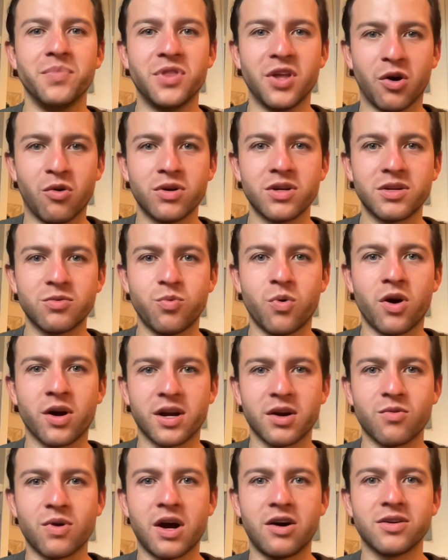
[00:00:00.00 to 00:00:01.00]
don't walk
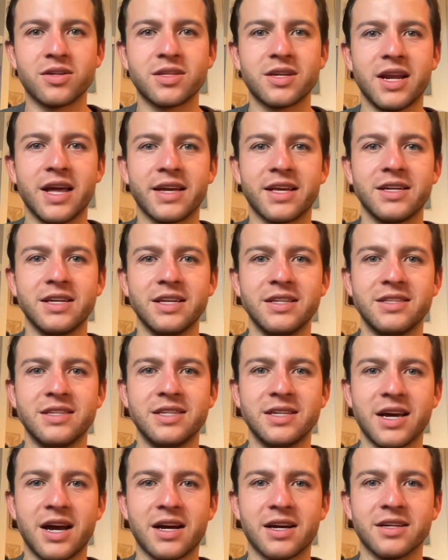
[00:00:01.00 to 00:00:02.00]
around like an easy
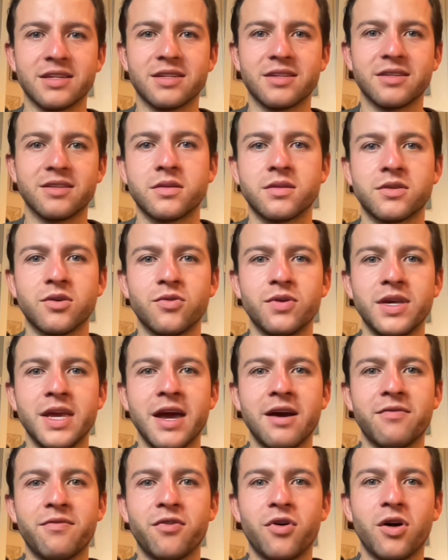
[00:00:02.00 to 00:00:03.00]
target. So
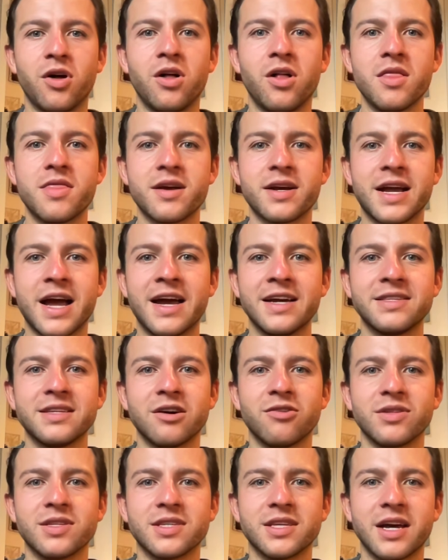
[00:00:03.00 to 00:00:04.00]
yeah, for all the guys
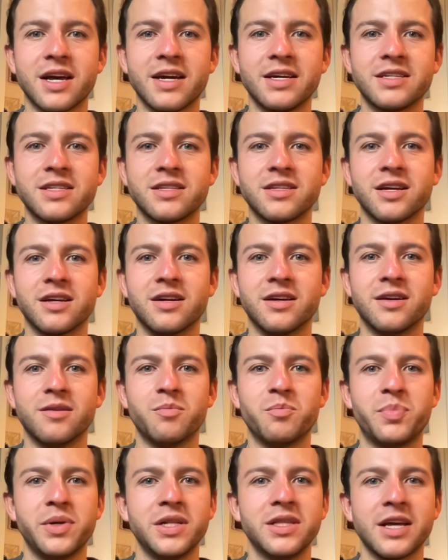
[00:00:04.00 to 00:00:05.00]
outside,
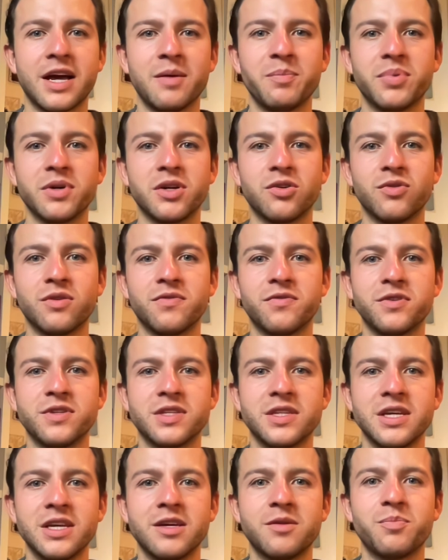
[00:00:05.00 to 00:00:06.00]
build up a good
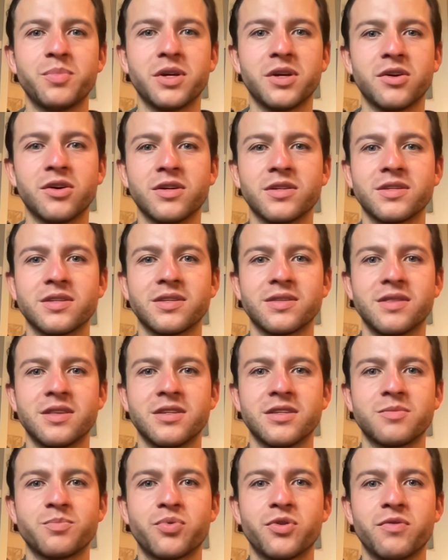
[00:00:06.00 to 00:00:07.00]
physique, because
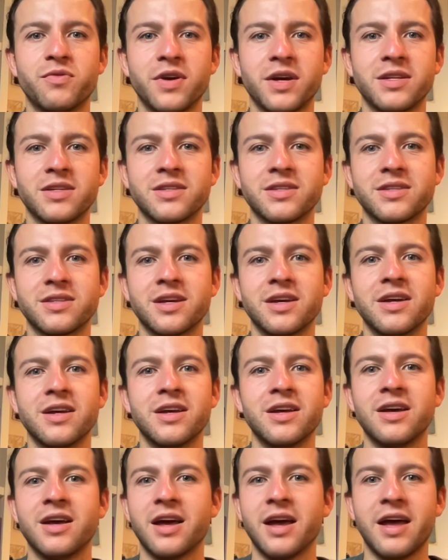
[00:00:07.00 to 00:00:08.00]
this prevents
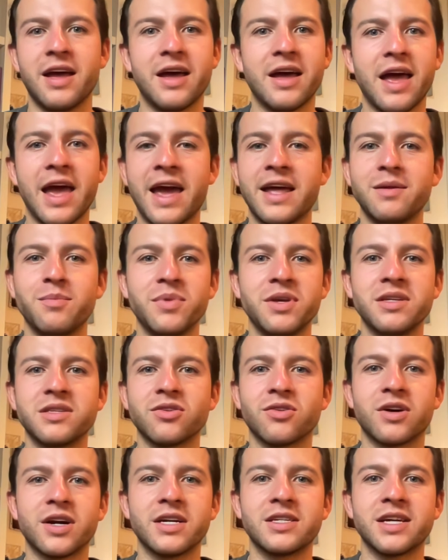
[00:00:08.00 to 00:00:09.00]
enemies
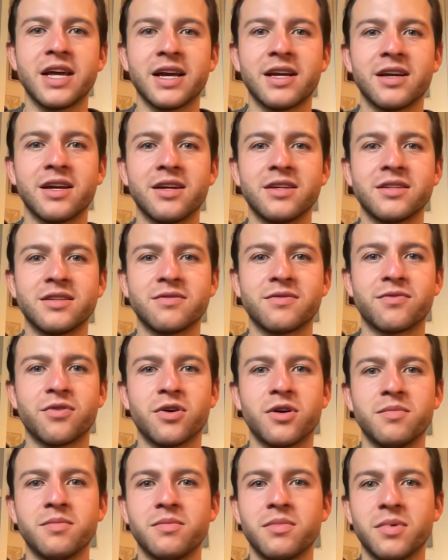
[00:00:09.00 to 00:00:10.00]
or attackers
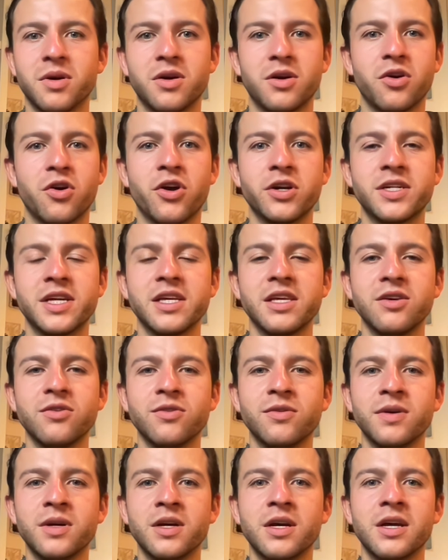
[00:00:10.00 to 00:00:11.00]
from hurting
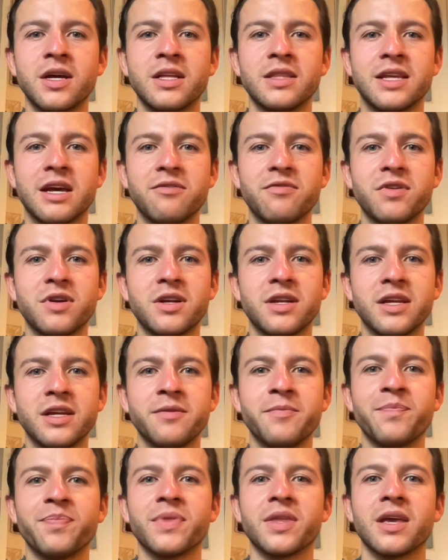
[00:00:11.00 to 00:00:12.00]
you,
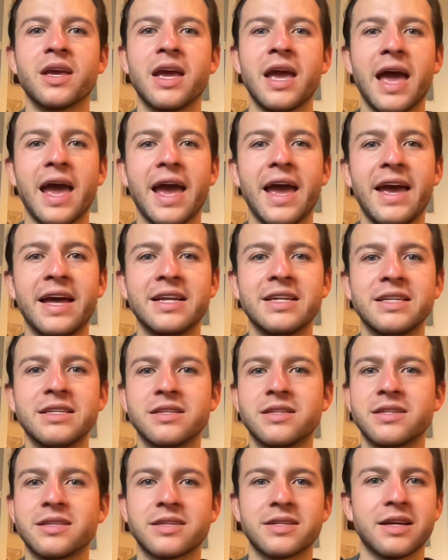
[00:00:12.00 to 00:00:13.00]
definitely. And